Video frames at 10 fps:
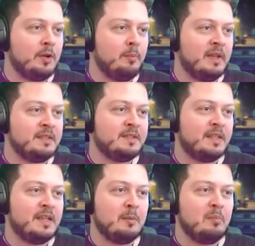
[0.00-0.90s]
our best to
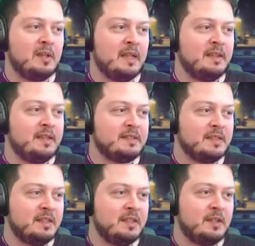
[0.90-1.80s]
kind of blend this
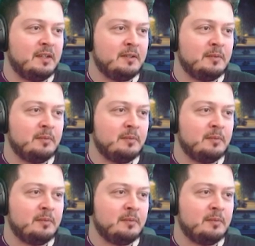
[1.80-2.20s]
in here,